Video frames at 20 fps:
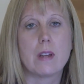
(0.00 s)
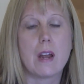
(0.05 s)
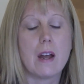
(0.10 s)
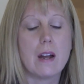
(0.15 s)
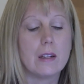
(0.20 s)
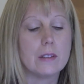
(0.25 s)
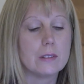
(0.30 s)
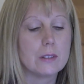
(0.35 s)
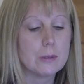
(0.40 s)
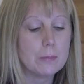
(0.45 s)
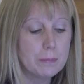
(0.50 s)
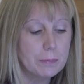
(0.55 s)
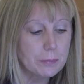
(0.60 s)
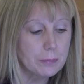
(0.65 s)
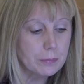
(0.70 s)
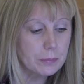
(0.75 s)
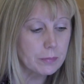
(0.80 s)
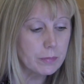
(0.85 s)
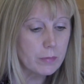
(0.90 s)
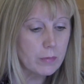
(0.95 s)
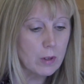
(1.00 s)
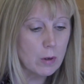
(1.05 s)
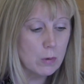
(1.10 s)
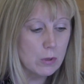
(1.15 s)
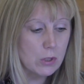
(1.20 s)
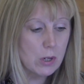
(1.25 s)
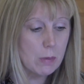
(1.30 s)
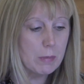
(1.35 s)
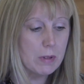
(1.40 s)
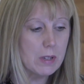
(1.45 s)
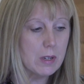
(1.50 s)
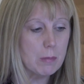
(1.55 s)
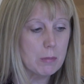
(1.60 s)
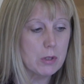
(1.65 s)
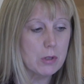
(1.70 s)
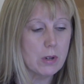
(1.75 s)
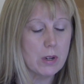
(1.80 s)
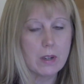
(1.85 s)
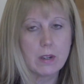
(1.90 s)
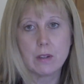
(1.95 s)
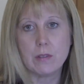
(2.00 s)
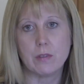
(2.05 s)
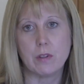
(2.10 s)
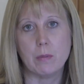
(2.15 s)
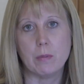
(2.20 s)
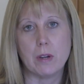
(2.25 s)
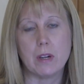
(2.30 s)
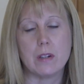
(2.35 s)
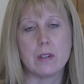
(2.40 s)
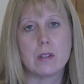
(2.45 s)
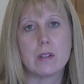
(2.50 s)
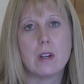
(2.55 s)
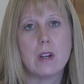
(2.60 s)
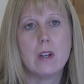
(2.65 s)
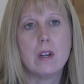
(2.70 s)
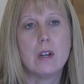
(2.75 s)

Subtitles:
has, which I'm going to demonstrate in a few minutes.